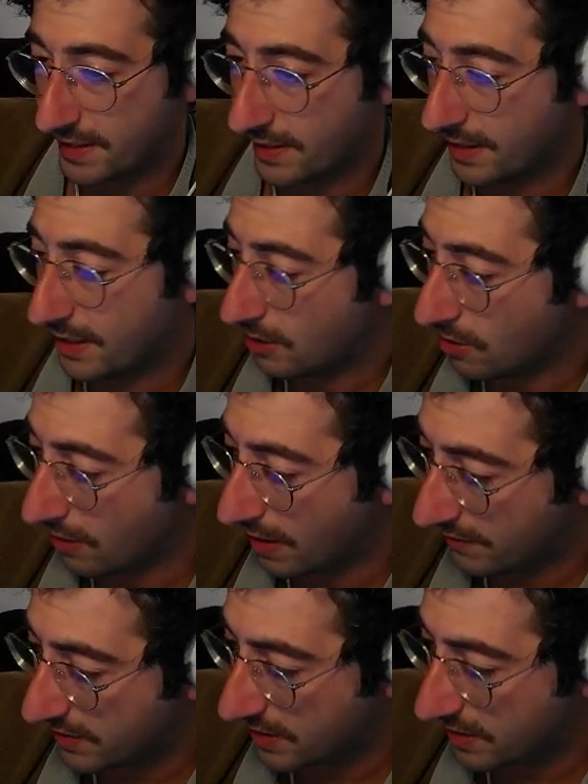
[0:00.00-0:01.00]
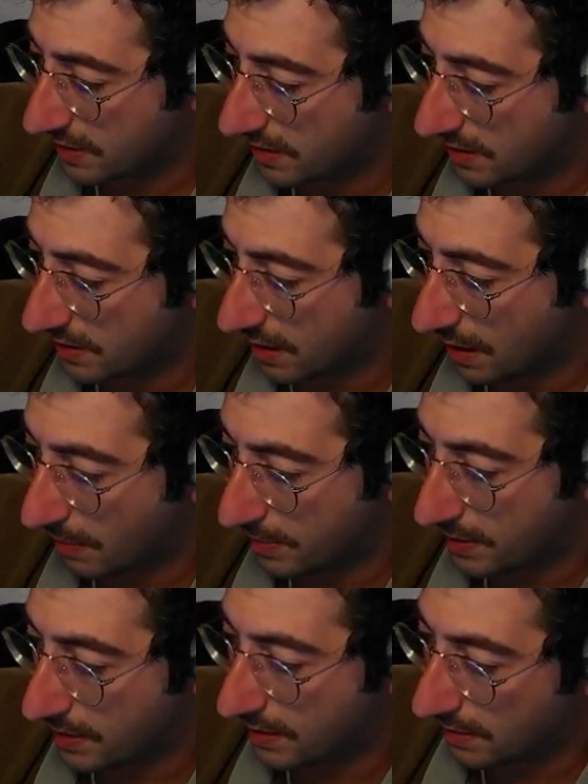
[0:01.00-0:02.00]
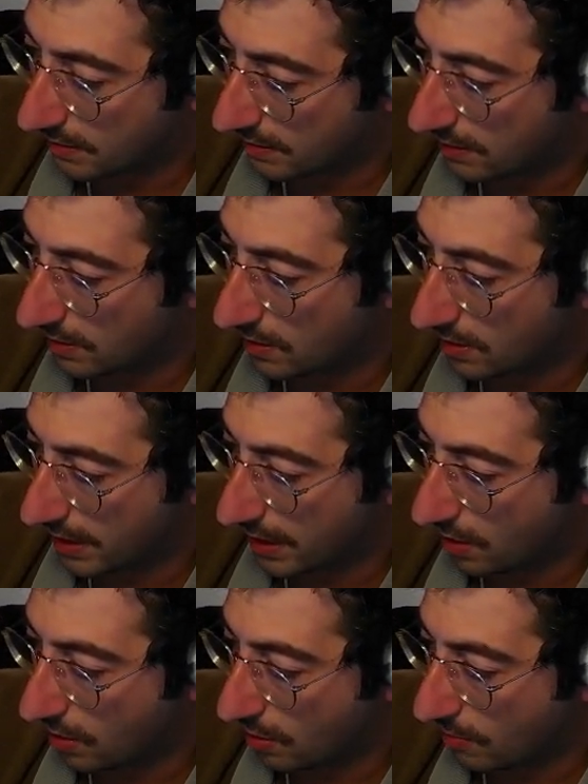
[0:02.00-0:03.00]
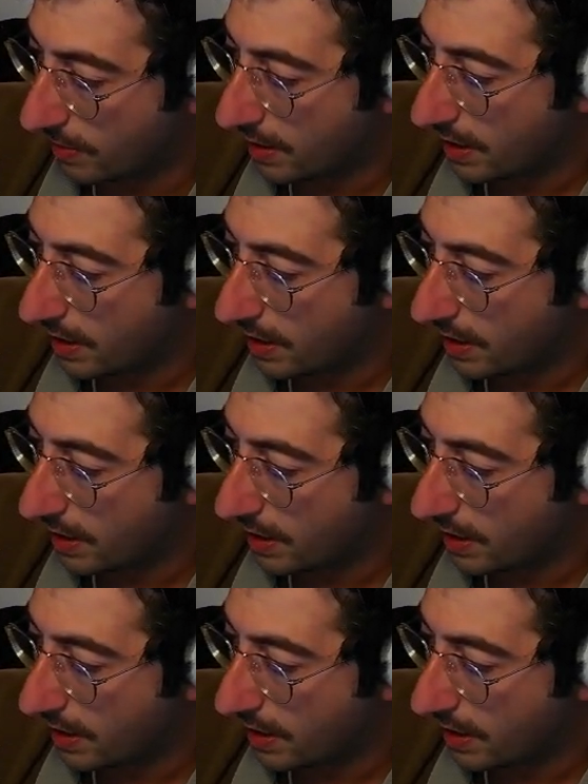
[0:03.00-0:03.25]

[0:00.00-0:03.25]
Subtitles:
Like, you don't have to copy along at home,